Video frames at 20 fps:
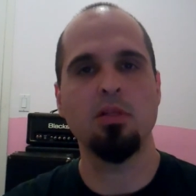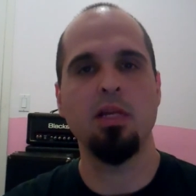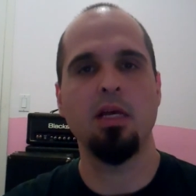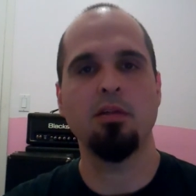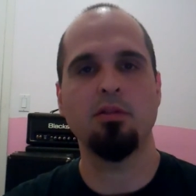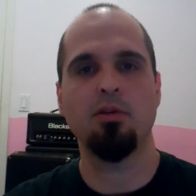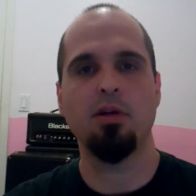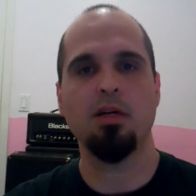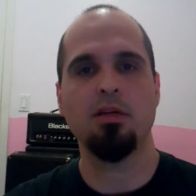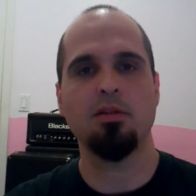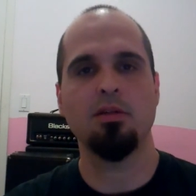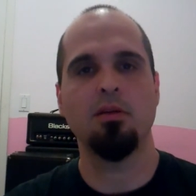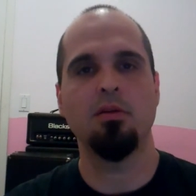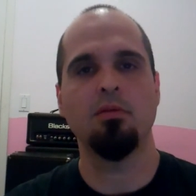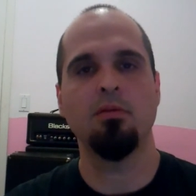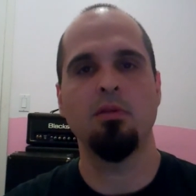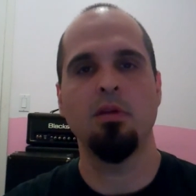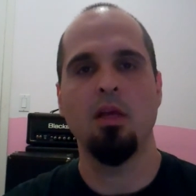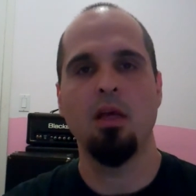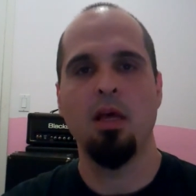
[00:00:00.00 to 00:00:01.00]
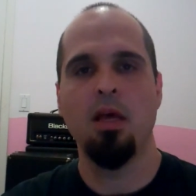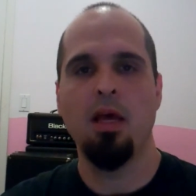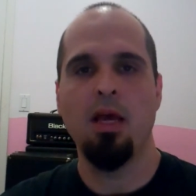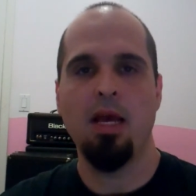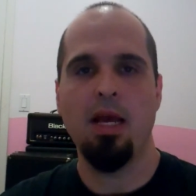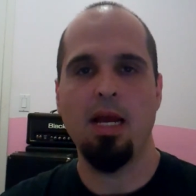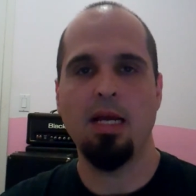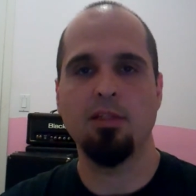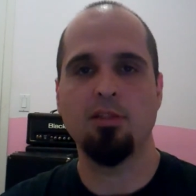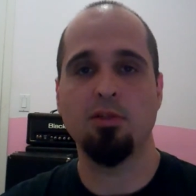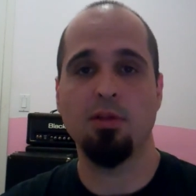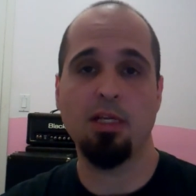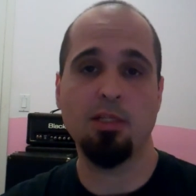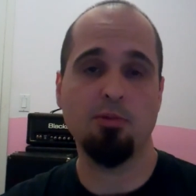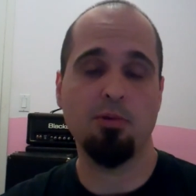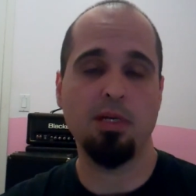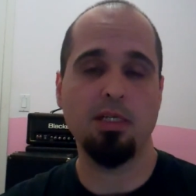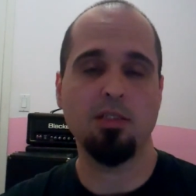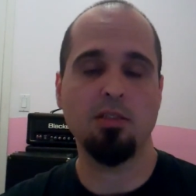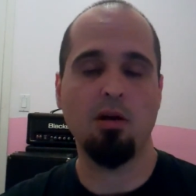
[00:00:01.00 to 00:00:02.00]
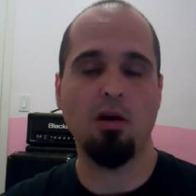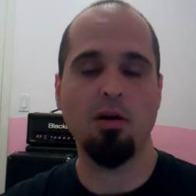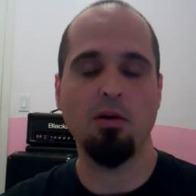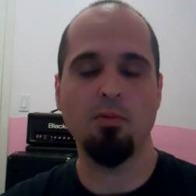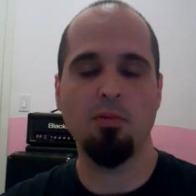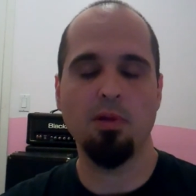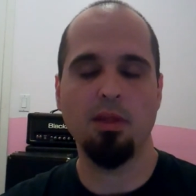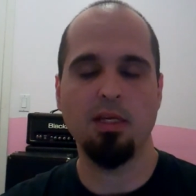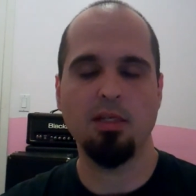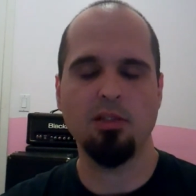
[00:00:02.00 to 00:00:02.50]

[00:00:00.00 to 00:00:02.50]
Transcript: naltrexone, and so that's what I started with.